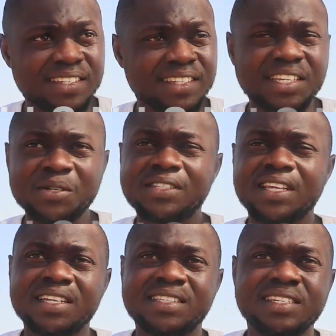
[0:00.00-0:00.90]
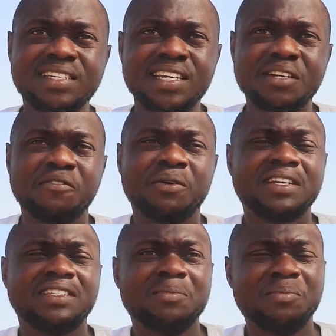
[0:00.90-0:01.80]
skill set needed for
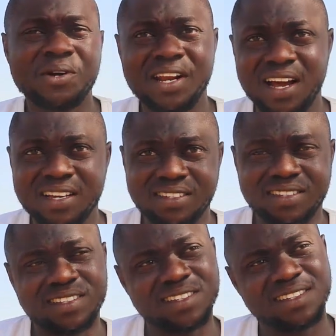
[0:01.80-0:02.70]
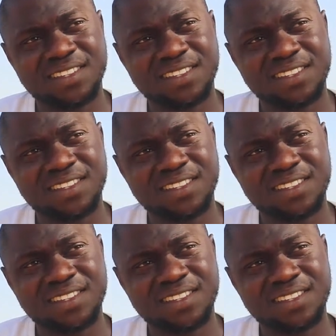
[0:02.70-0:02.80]
raising broilers.